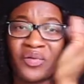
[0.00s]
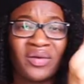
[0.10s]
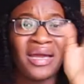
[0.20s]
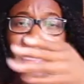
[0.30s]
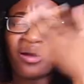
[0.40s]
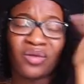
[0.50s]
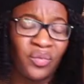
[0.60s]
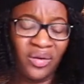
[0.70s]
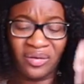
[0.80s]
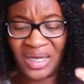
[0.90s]
brunette, I don't know
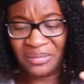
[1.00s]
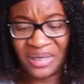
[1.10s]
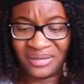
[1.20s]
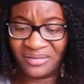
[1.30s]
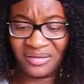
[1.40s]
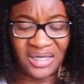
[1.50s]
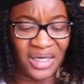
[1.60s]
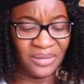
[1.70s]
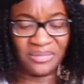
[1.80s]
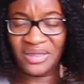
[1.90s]
what her name is.
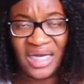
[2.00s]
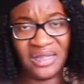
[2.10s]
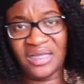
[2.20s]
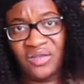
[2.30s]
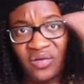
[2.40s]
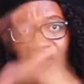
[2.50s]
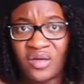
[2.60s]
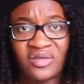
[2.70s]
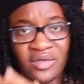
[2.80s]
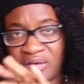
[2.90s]
Yeah, I think they're going to
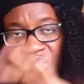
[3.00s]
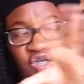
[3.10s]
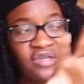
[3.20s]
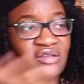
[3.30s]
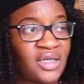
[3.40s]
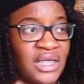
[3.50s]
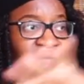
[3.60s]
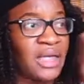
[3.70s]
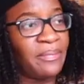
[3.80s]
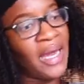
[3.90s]
go together, and Jess is going to
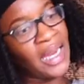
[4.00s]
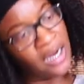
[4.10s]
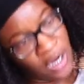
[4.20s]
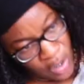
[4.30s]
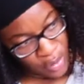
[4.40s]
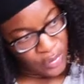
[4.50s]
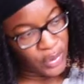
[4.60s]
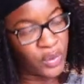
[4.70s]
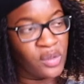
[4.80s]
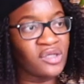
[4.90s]
stick by her
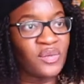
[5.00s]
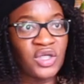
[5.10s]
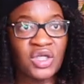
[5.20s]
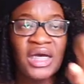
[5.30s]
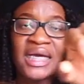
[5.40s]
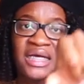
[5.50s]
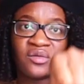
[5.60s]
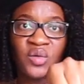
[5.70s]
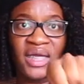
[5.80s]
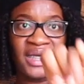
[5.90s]
girls, which
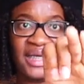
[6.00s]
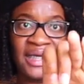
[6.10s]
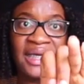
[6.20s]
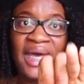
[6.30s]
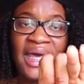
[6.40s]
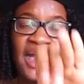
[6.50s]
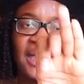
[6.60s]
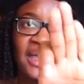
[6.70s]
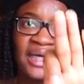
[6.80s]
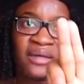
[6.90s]
is Whitney,
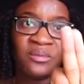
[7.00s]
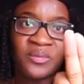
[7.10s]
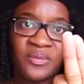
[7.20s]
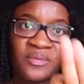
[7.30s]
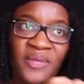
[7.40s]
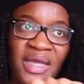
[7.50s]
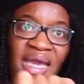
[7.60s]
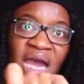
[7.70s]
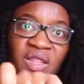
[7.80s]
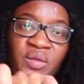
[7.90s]
Ella,
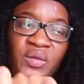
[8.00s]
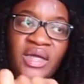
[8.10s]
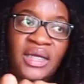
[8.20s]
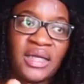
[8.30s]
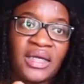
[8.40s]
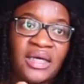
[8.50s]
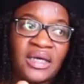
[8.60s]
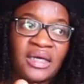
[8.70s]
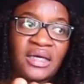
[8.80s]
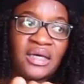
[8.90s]
Catherine,
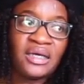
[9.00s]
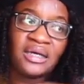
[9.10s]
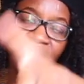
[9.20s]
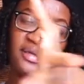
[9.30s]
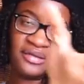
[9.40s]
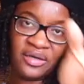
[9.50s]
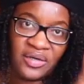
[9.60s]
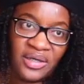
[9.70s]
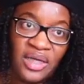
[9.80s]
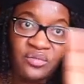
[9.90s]

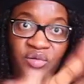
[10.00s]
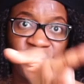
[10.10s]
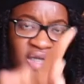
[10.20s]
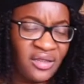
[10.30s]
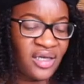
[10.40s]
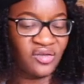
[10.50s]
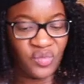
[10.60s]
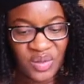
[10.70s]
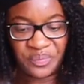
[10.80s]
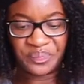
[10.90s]
etc. And Ruchi, I think, as
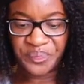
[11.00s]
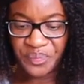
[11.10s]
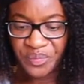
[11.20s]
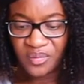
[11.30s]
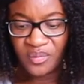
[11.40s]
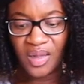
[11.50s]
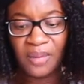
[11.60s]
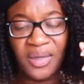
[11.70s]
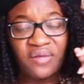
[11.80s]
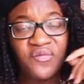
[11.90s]
well.
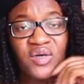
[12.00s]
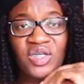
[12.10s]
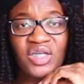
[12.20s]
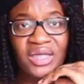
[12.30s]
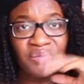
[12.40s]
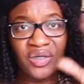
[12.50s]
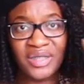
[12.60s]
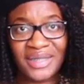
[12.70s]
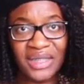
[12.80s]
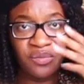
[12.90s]
But unfortunately, we
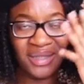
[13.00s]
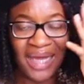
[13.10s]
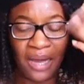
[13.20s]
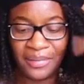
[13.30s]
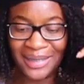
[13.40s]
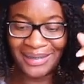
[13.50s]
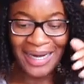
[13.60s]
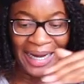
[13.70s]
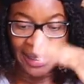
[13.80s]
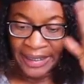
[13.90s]
already see what's happening
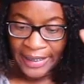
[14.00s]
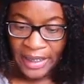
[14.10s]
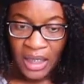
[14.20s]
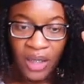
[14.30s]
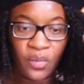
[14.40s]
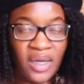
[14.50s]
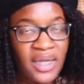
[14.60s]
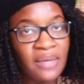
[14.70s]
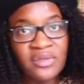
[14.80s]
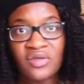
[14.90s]
tonight. One of
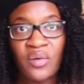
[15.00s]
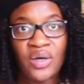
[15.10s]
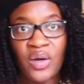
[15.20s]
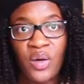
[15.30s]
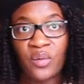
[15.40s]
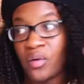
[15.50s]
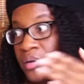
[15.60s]
them is going home,